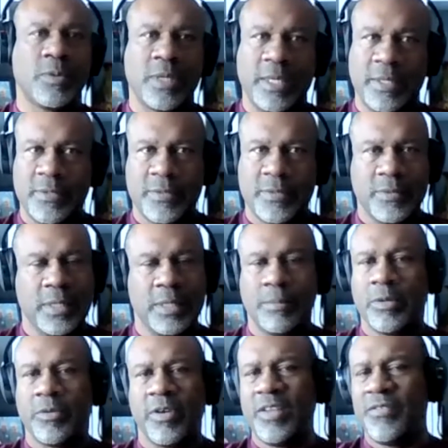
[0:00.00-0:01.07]
kids, and I'm
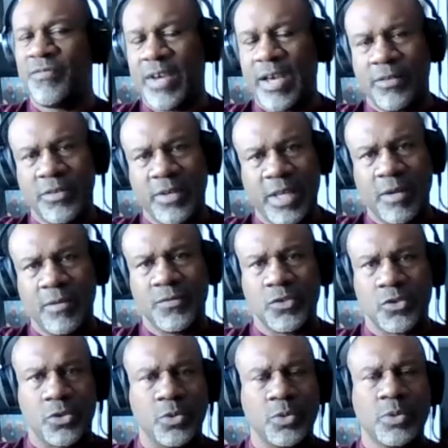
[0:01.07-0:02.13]
a grandfather now
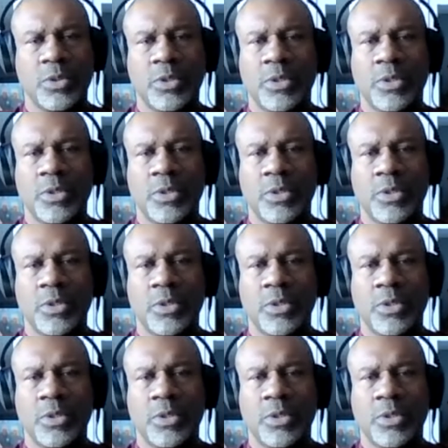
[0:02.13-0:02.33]
too.